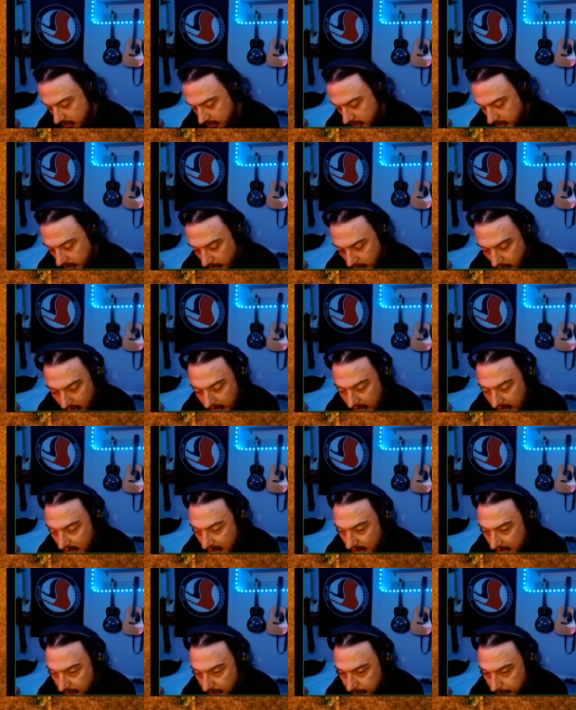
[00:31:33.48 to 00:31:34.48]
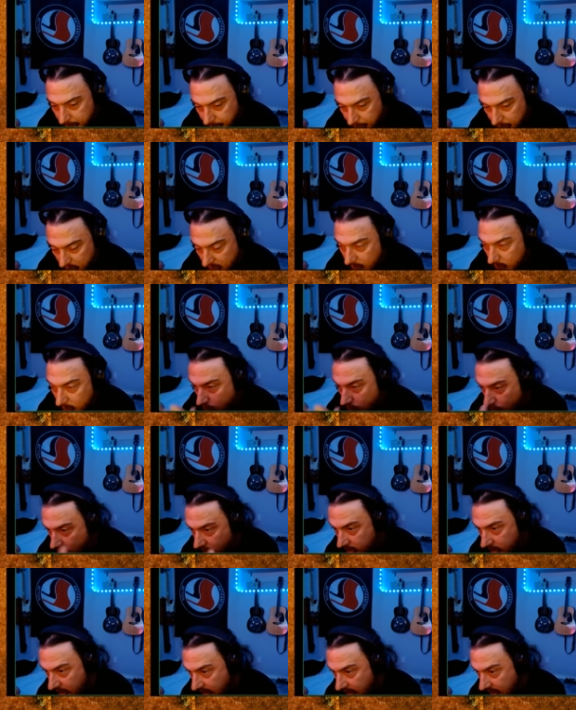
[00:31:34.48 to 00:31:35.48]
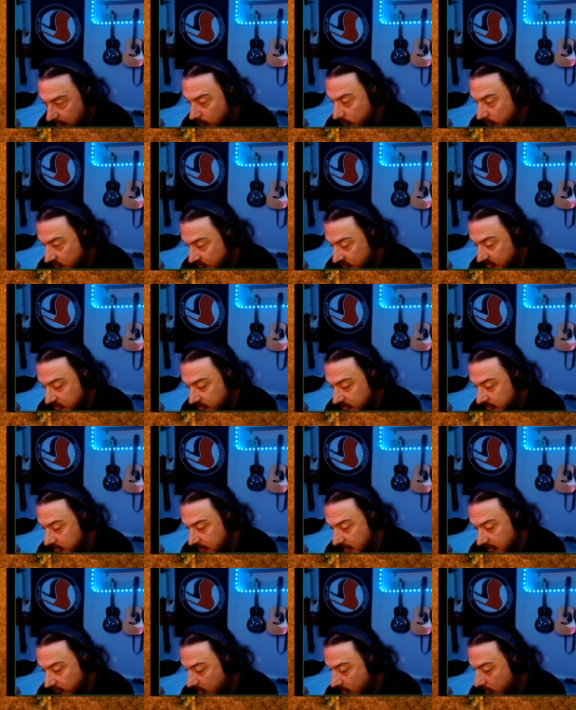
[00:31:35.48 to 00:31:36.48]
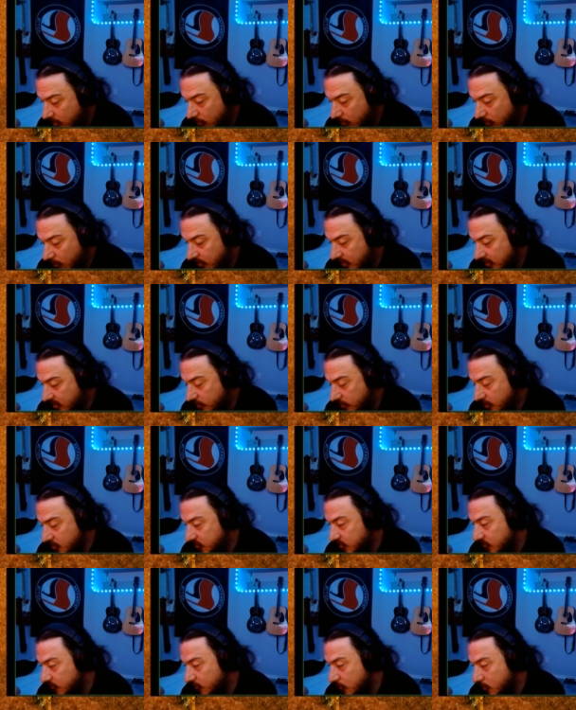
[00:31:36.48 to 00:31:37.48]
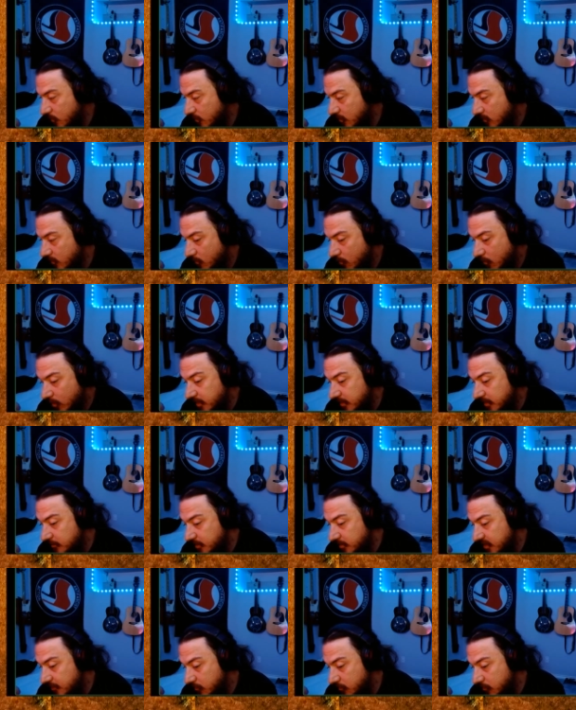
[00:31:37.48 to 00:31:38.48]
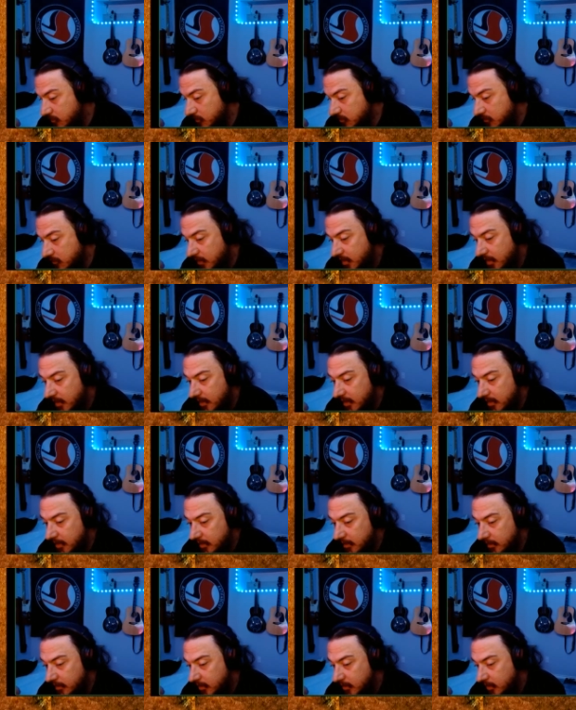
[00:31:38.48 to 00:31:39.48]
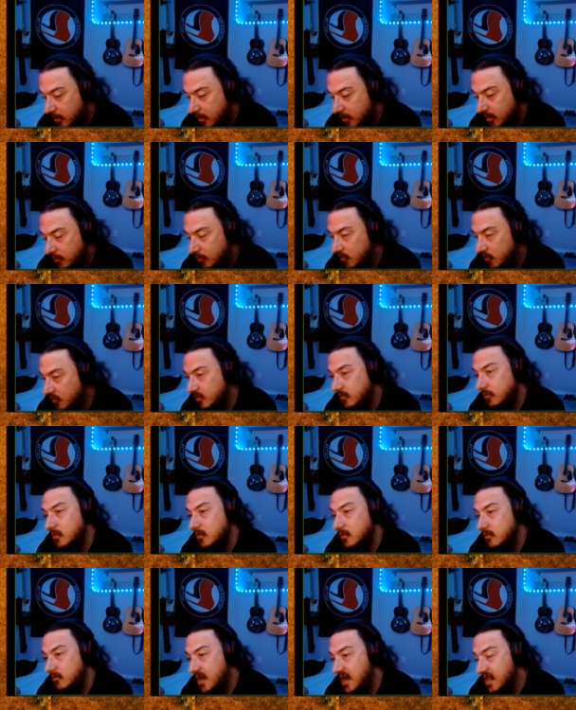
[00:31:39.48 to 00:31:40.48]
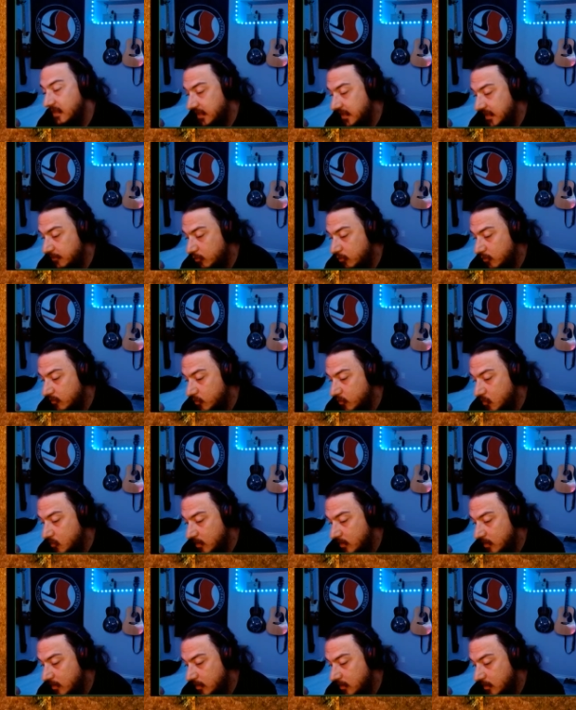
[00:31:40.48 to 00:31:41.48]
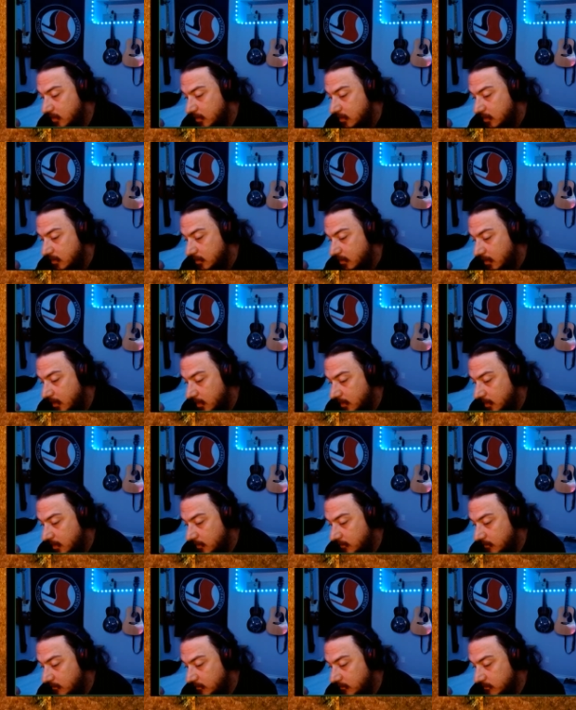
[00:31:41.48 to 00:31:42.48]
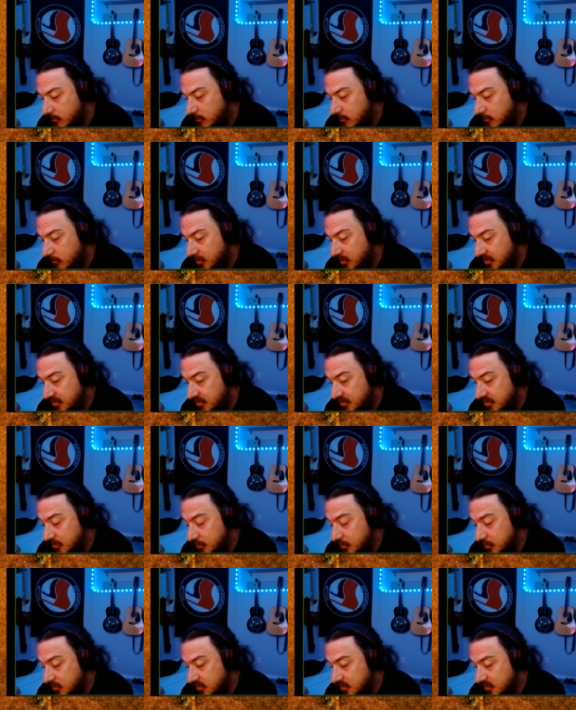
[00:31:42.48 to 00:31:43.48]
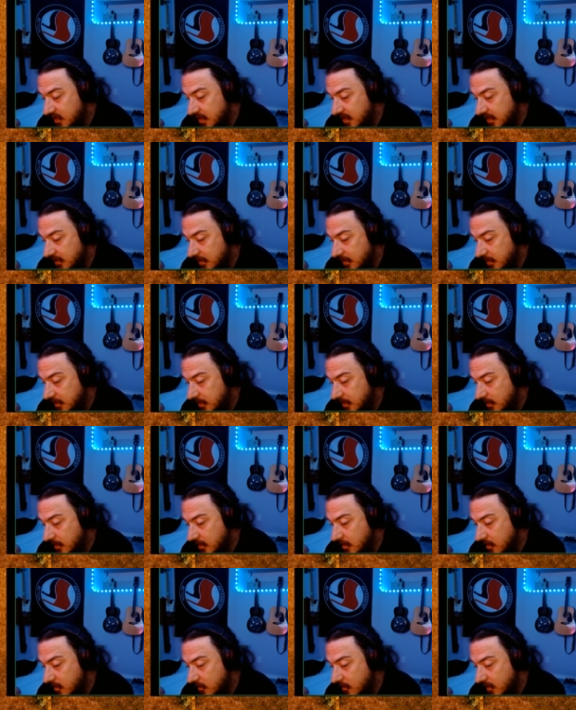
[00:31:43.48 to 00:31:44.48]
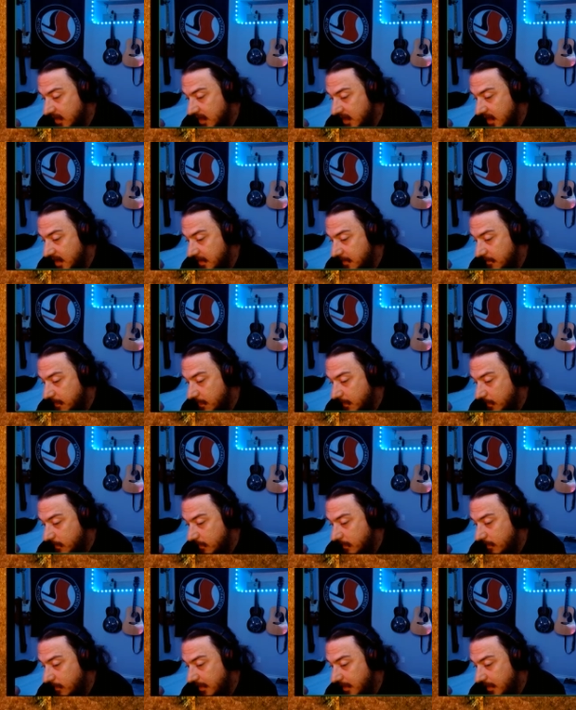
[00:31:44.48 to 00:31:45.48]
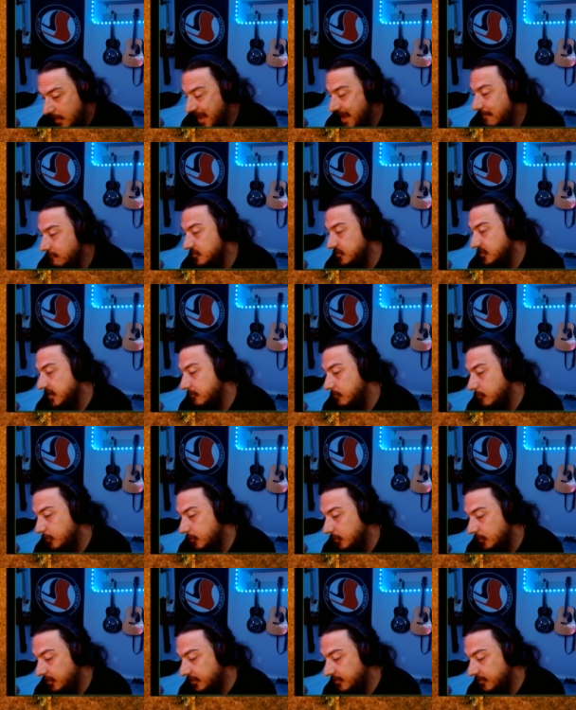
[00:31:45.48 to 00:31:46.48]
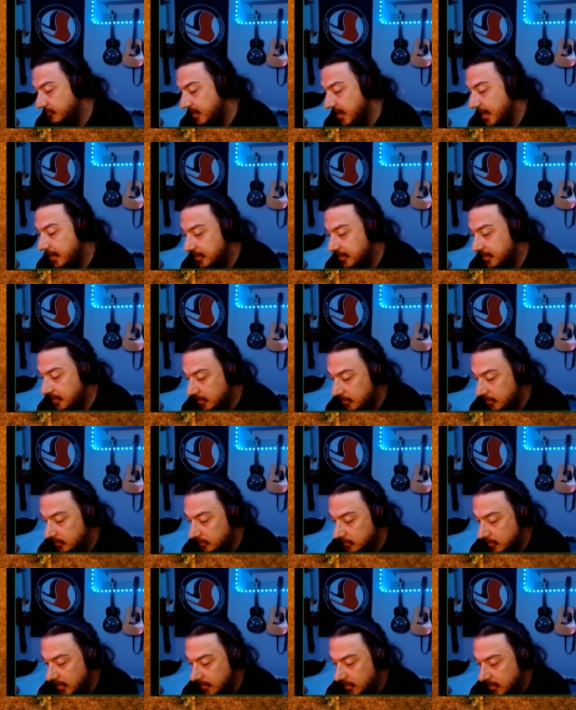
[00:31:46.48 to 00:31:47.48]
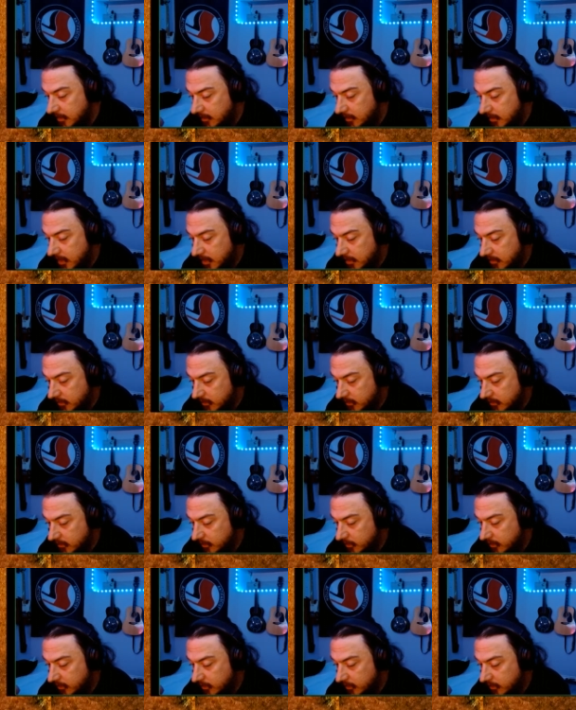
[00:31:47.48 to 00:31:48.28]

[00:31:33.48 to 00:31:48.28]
I one, I am a musician and I've come up with like the music for working people and the music for the Valley Labor Report. But two is like, that I have this capability of editing and